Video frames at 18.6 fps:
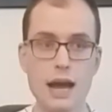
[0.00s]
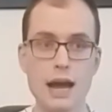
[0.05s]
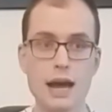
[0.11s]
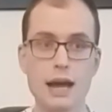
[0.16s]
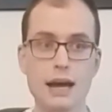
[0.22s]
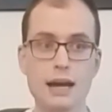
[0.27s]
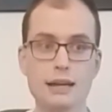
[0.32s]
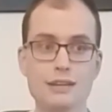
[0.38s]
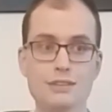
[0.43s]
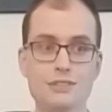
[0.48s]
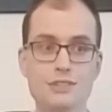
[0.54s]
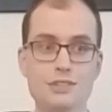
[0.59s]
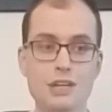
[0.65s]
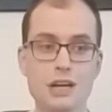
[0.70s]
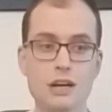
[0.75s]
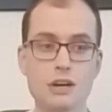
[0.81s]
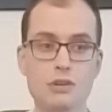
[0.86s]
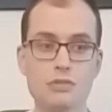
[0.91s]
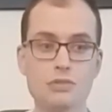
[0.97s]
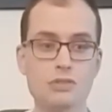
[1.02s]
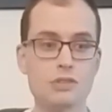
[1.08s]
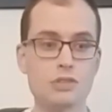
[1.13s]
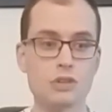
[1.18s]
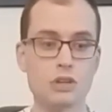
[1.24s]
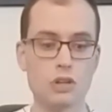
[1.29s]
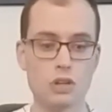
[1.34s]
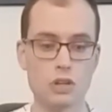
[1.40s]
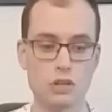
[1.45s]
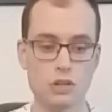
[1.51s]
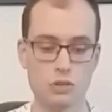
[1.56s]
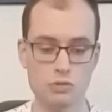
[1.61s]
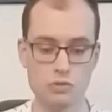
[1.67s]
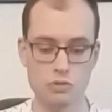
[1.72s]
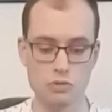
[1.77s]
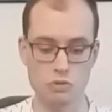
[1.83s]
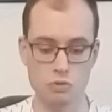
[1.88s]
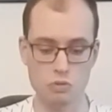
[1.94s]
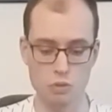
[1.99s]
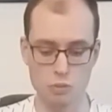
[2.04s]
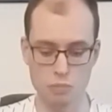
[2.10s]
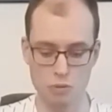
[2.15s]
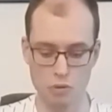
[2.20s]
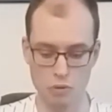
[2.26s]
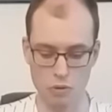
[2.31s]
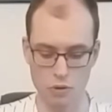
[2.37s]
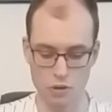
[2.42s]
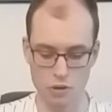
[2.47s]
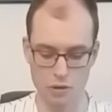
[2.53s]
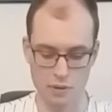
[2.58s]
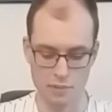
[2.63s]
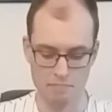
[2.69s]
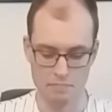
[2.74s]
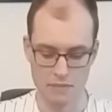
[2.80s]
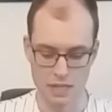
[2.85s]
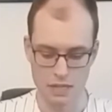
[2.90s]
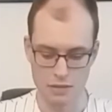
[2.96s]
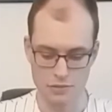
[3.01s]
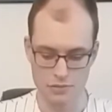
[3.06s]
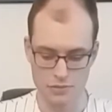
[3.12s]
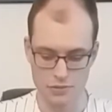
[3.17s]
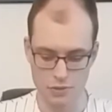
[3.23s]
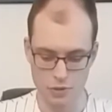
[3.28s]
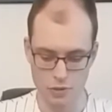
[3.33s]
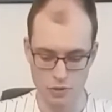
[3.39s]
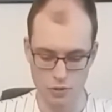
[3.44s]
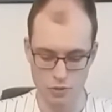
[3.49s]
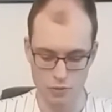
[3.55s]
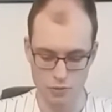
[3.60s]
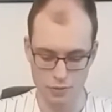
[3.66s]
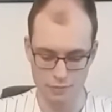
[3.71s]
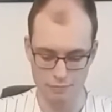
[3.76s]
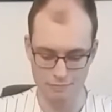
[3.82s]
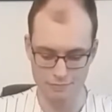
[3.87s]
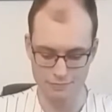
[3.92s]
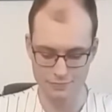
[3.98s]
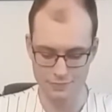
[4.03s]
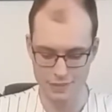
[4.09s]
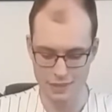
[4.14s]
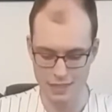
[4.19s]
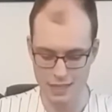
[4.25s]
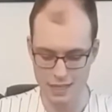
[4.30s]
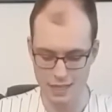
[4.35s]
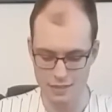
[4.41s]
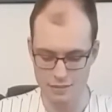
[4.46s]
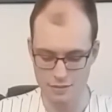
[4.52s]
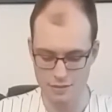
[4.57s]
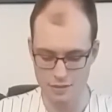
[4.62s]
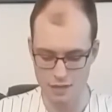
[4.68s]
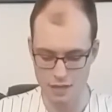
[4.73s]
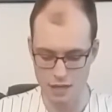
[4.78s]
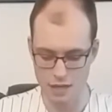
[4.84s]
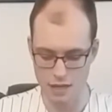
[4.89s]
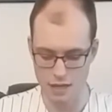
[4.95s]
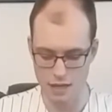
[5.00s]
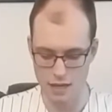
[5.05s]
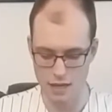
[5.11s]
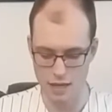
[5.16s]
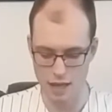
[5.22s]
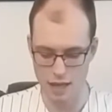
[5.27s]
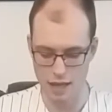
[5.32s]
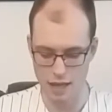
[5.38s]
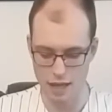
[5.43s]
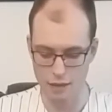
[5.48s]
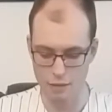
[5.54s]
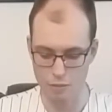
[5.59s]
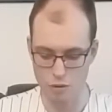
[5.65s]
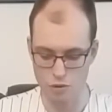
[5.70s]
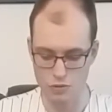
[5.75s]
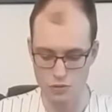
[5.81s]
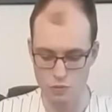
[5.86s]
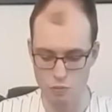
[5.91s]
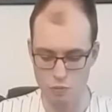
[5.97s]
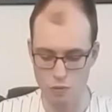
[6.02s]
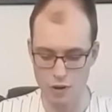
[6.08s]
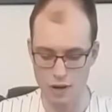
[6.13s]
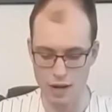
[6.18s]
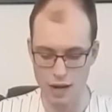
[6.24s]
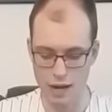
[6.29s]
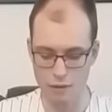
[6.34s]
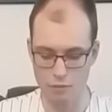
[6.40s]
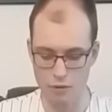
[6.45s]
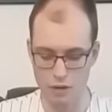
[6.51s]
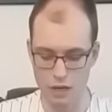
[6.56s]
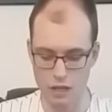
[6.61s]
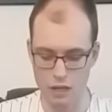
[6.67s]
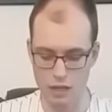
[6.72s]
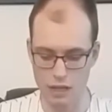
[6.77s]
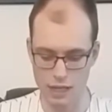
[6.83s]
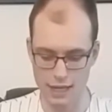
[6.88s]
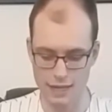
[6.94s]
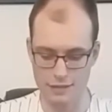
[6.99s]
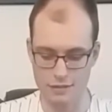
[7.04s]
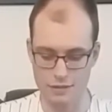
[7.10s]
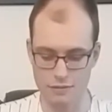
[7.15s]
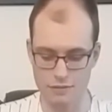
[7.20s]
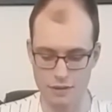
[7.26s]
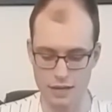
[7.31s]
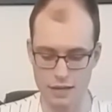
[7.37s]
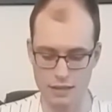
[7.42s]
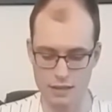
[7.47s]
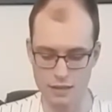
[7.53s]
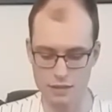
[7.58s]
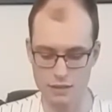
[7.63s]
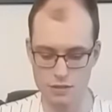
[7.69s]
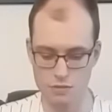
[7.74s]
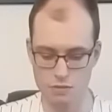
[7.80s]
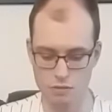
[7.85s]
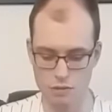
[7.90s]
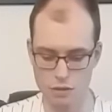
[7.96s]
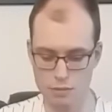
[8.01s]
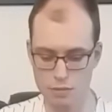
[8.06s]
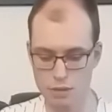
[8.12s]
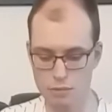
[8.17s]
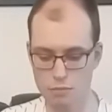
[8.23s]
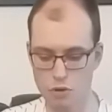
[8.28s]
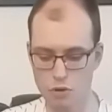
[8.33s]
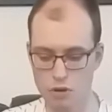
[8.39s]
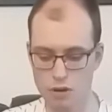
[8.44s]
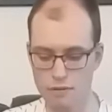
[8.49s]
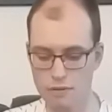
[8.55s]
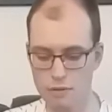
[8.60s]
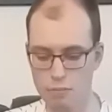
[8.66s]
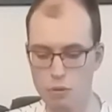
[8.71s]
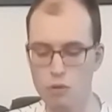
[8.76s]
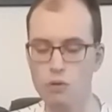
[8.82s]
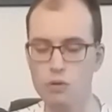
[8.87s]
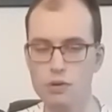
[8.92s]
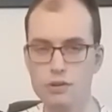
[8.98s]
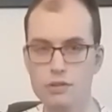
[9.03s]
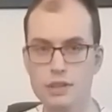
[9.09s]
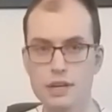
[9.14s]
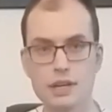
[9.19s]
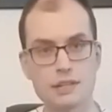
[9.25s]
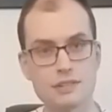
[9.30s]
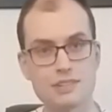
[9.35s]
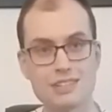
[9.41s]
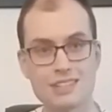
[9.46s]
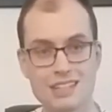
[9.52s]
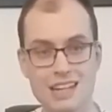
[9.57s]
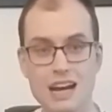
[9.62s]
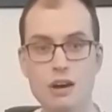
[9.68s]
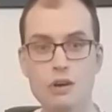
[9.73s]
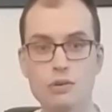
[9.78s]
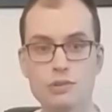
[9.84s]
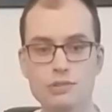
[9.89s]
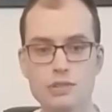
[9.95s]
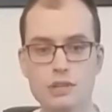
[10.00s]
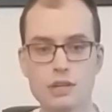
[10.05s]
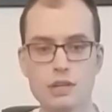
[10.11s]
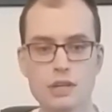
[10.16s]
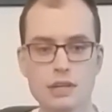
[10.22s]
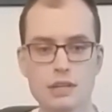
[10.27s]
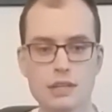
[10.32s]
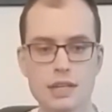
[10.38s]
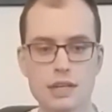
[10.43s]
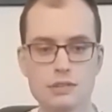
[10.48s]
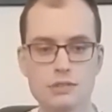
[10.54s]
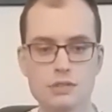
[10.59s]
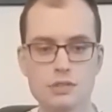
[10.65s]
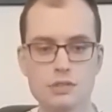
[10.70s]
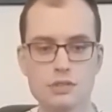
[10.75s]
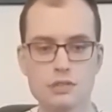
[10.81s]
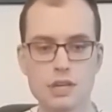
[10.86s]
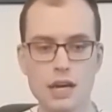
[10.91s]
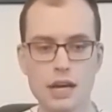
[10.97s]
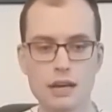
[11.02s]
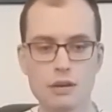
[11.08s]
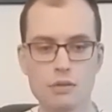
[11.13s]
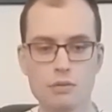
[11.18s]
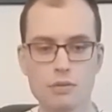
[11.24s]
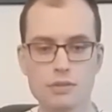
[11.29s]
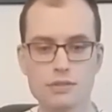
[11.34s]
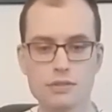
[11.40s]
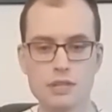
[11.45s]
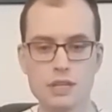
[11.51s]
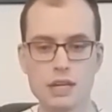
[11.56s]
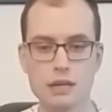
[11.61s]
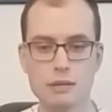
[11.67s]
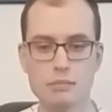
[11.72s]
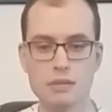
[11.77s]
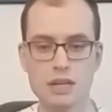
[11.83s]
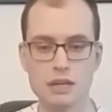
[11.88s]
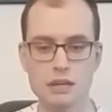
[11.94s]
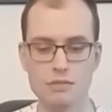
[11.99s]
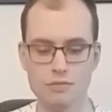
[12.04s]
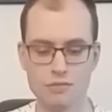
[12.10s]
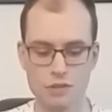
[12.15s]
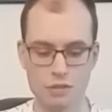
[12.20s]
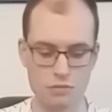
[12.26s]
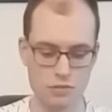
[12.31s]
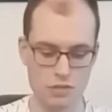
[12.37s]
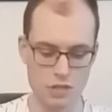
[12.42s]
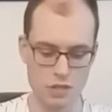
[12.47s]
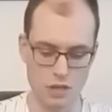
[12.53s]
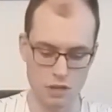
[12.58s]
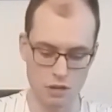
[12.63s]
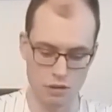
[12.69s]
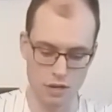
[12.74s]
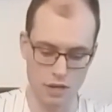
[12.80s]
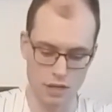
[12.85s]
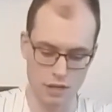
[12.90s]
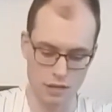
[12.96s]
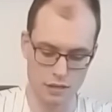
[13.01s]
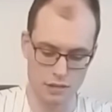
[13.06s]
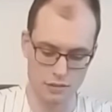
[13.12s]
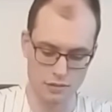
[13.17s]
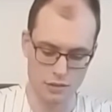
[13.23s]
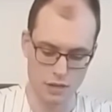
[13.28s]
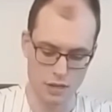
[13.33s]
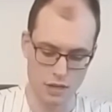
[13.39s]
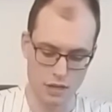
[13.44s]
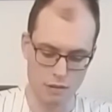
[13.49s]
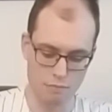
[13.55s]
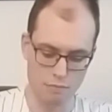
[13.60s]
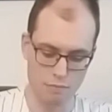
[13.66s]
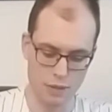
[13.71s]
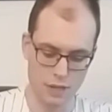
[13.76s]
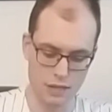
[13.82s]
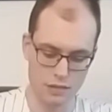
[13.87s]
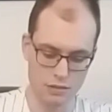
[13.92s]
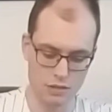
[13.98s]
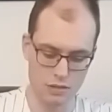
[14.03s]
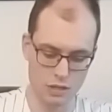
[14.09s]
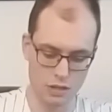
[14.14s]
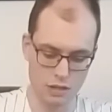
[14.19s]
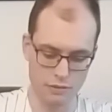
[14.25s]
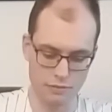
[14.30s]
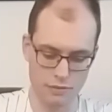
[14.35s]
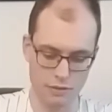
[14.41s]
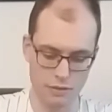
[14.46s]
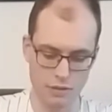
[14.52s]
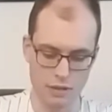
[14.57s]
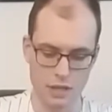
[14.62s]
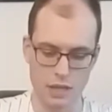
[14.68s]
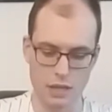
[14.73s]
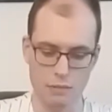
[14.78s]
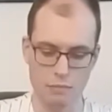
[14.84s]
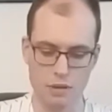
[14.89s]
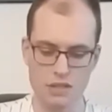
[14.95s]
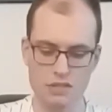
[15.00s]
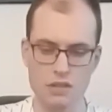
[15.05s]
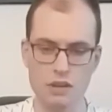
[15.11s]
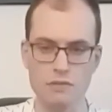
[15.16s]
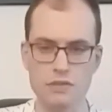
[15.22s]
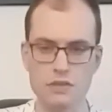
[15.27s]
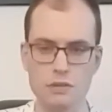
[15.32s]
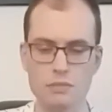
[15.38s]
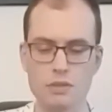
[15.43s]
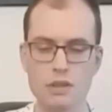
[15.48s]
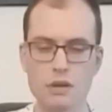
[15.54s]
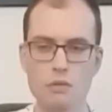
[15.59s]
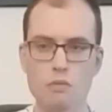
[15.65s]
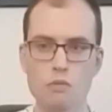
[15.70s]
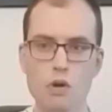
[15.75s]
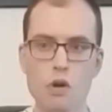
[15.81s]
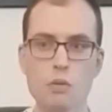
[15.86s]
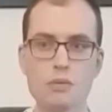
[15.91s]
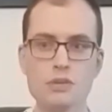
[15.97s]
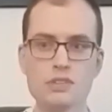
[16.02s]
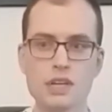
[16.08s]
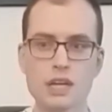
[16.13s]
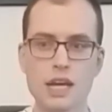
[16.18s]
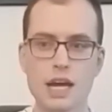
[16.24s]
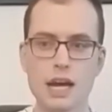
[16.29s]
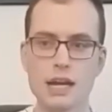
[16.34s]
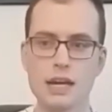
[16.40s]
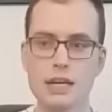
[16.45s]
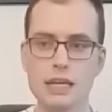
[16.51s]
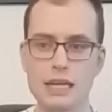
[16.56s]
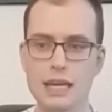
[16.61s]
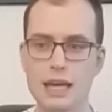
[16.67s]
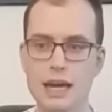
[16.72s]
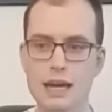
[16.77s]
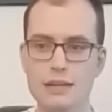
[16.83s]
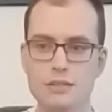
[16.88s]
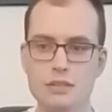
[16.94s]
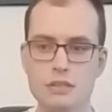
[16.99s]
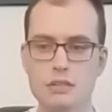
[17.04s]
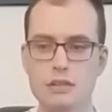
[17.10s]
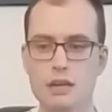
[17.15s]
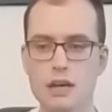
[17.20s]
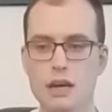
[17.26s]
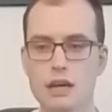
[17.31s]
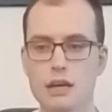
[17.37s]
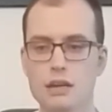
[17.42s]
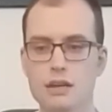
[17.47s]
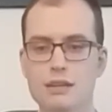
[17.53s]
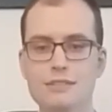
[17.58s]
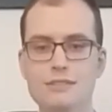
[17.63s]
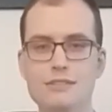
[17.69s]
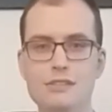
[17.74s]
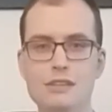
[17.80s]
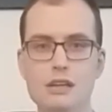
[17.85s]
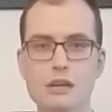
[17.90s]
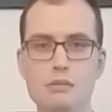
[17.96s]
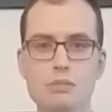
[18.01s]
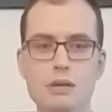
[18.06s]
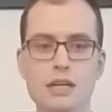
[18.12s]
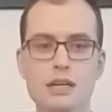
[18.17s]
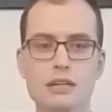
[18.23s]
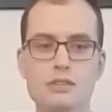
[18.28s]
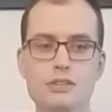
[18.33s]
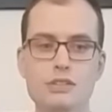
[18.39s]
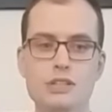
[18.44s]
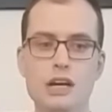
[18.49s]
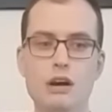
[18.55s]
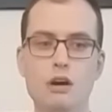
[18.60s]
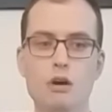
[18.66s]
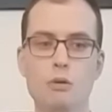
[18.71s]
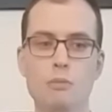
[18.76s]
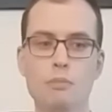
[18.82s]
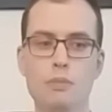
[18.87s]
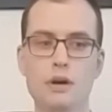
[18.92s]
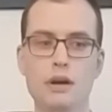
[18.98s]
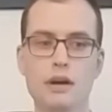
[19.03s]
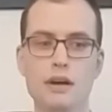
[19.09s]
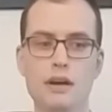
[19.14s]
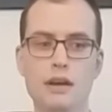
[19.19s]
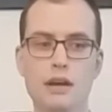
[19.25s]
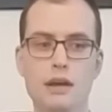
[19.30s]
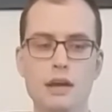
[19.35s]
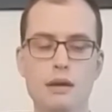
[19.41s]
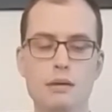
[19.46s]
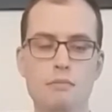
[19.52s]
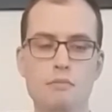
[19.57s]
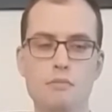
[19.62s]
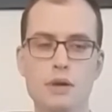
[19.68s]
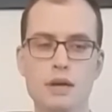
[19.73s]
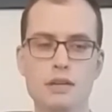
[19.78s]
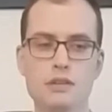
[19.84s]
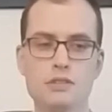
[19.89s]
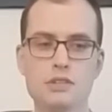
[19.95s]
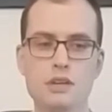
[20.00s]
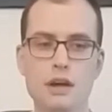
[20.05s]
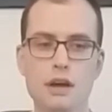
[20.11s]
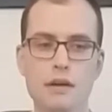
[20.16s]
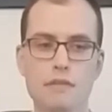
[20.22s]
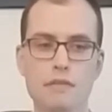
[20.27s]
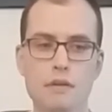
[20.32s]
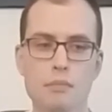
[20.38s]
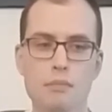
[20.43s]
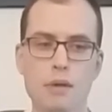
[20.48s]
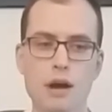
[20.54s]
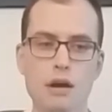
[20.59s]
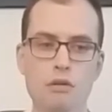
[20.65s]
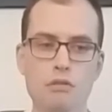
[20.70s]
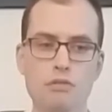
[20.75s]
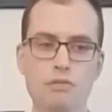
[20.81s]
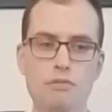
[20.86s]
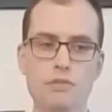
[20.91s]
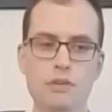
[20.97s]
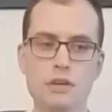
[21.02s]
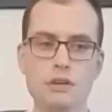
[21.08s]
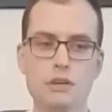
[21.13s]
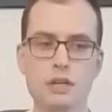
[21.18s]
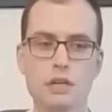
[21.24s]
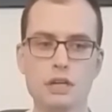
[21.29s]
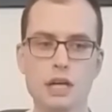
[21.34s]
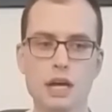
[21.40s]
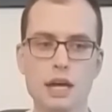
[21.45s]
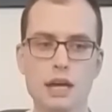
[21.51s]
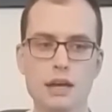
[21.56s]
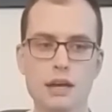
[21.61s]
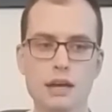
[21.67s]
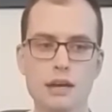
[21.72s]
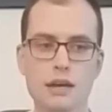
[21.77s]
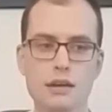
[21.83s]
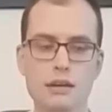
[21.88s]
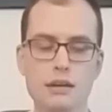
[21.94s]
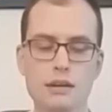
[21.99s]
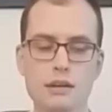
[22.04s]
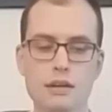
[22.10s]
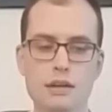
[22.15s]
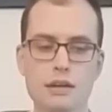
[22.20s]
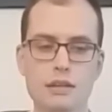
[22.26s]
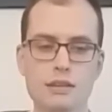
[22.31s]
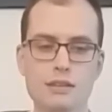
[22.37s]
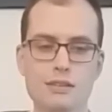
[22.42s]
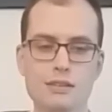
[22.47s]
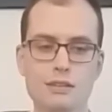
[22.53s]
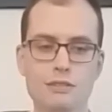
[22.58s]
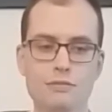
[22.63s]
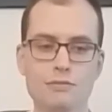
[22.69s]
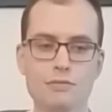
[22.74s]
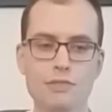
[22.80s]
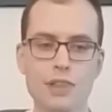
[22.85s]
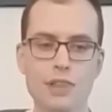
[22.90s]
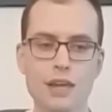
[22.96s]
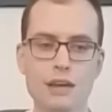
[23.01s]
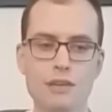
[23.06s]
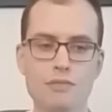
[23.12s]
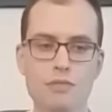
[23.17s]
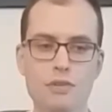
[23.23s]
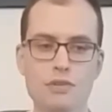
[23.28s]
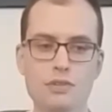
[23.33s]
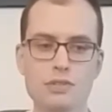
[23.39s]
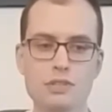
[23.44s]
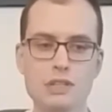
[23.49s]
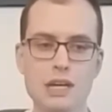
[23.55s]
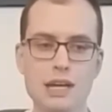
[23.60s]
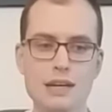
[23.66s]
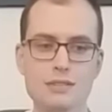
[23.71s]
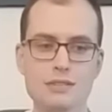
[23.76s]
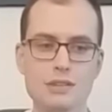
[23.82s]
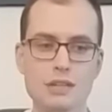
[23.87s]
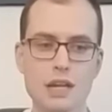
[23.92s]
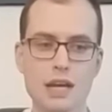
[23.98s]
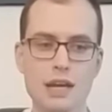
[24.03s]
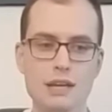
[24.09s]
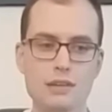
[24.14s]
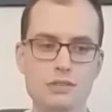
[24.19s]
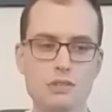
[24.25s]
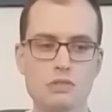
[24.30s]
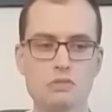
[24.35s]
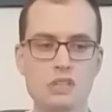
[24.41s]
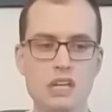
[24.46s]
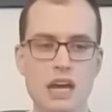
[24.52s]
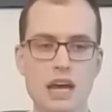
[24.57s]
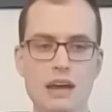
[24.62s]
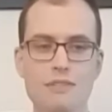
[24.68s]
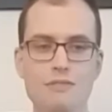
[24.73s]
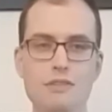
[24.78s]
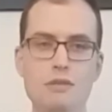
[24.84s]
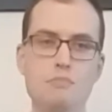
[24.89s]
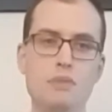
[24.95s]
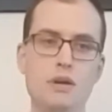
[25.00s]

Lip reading: on a stout, closer to a porter. So that's almost what I would classify this. It would be more of a porter than a stout. That's kind of what's getting me confused here, is based off some of the aromas I got, yes, I can see it being a stout, but based on the mouthfeel and the flavors, yes, it has those heavy